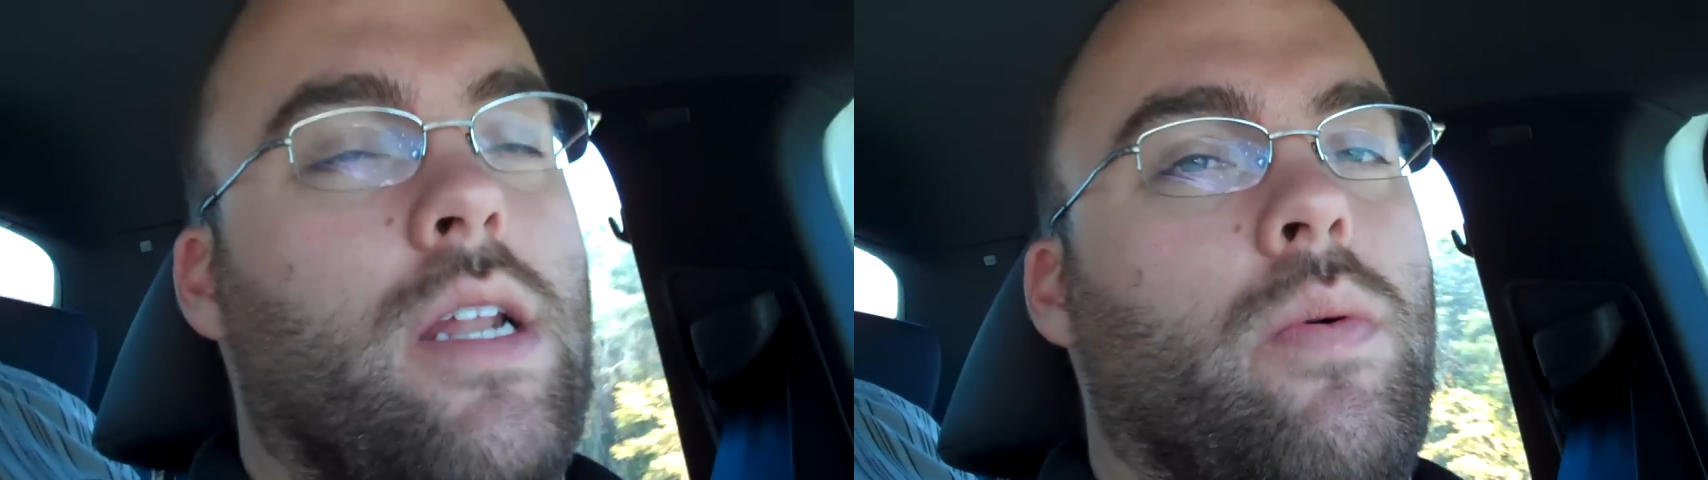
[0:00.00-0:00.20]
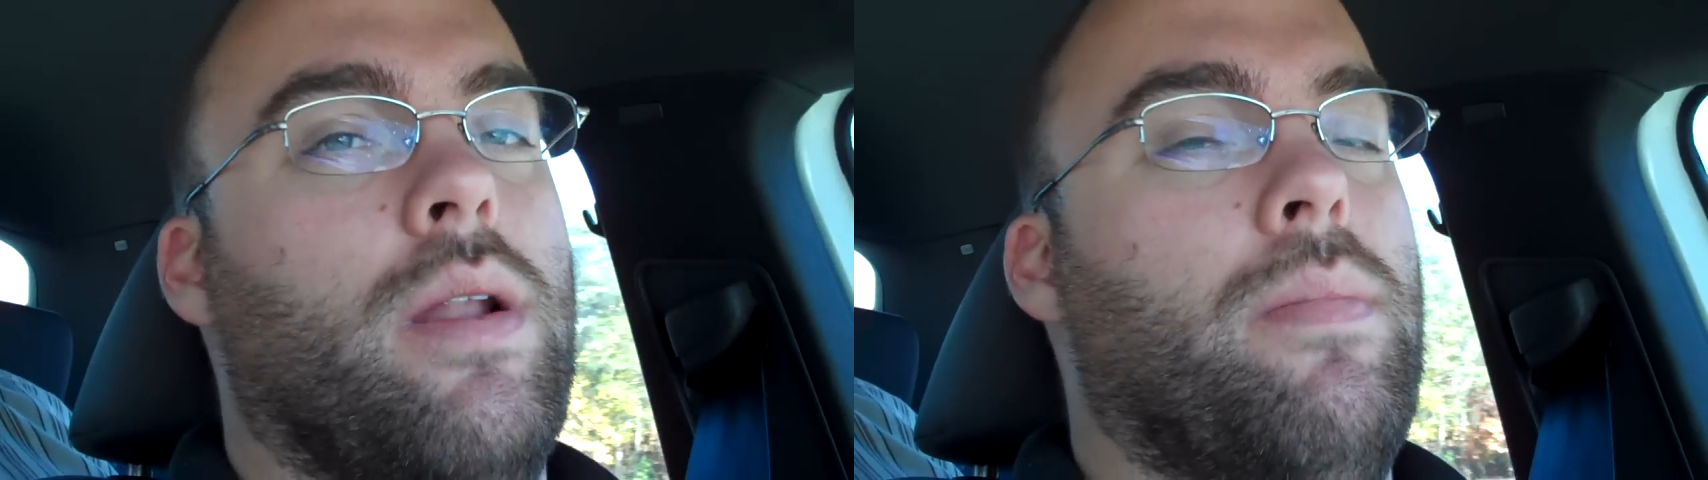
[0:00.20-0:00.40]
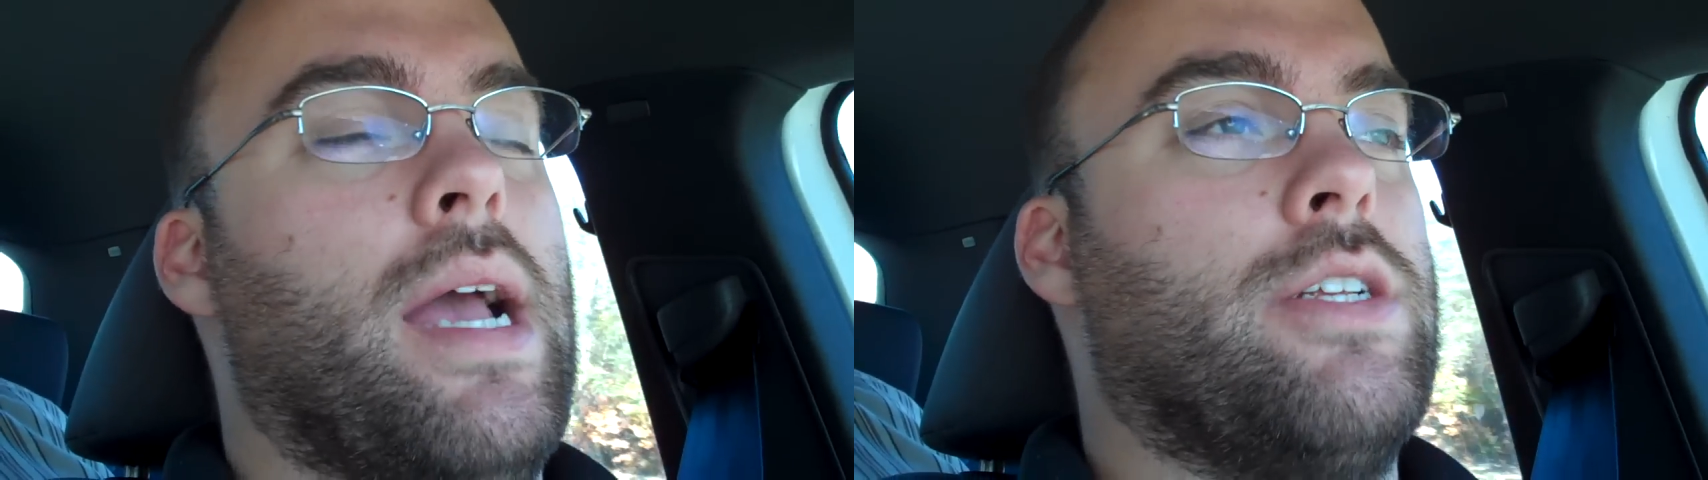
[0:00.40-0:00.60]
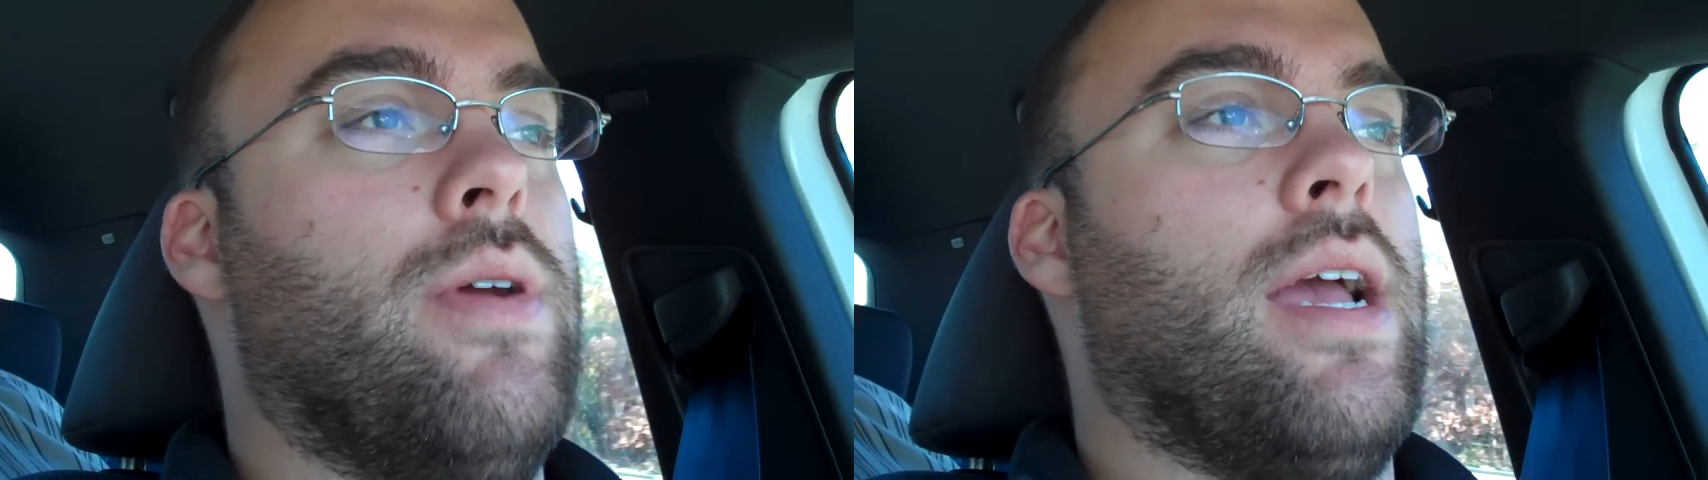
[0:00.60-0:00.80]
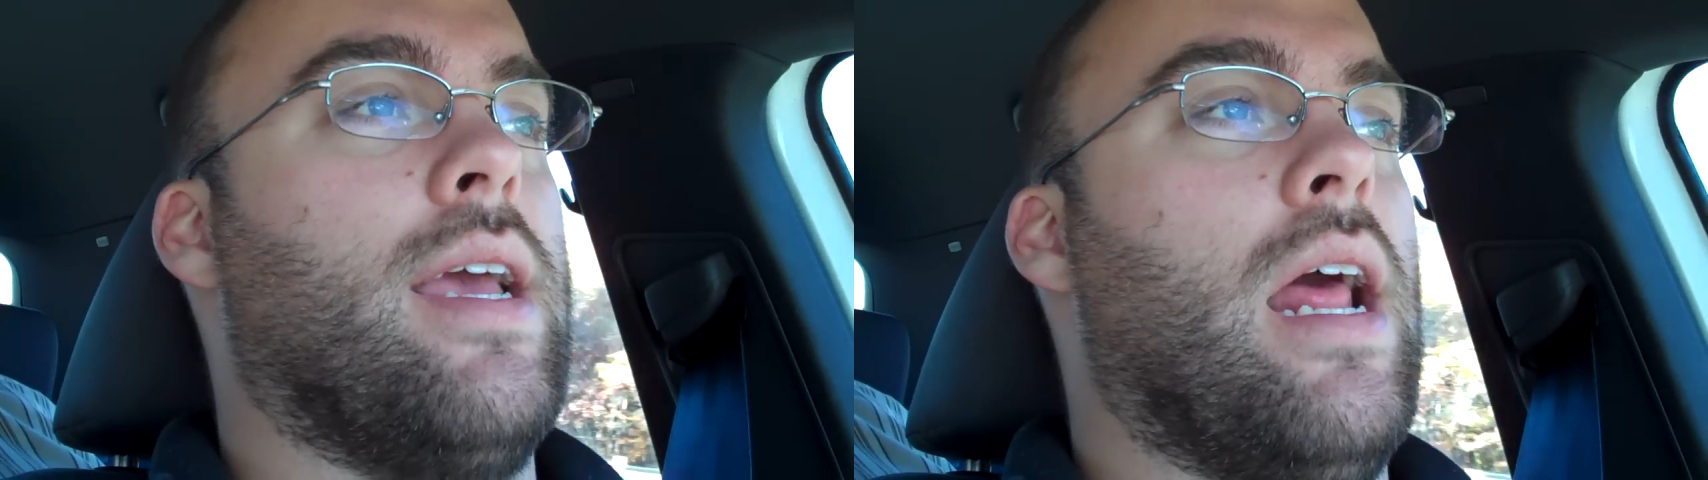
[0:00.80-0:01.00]
I don't want to
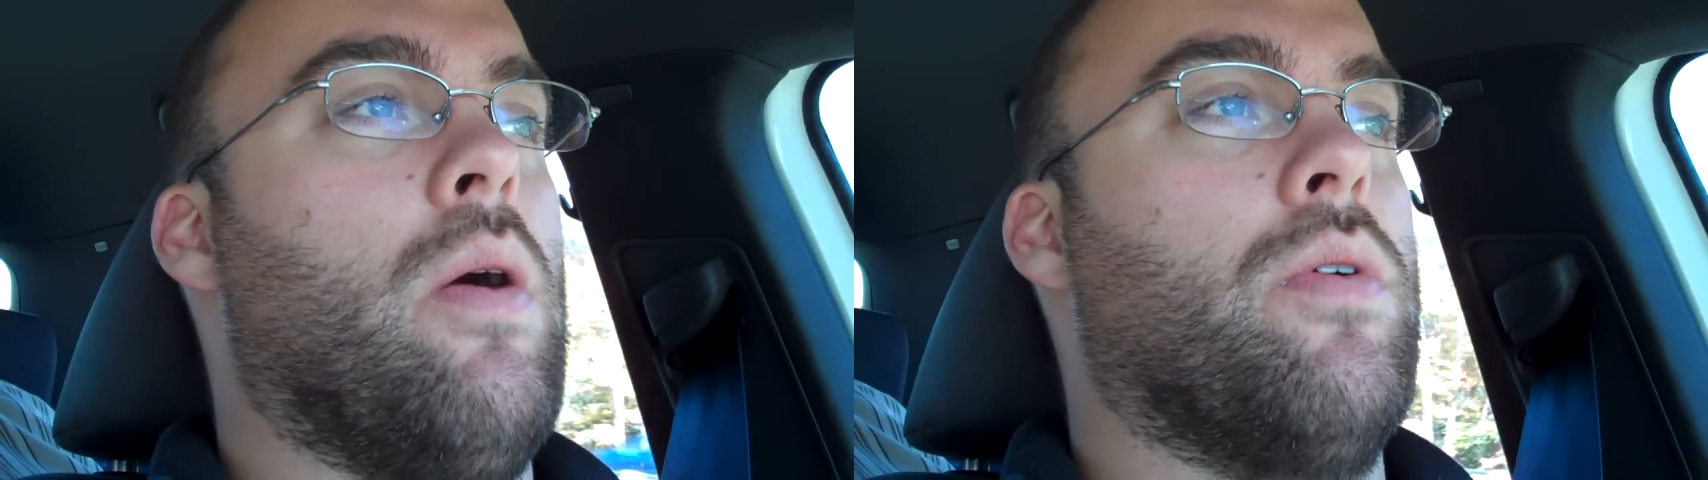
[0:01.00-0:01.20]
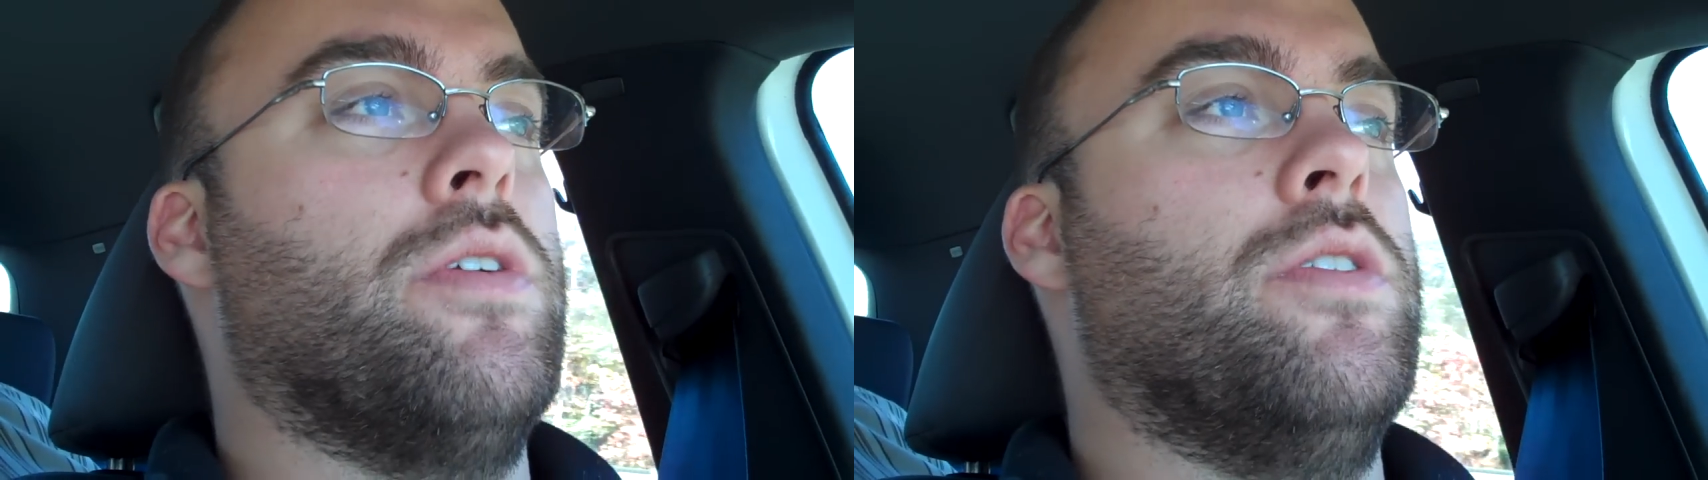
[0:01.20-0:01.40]
backtrack an hour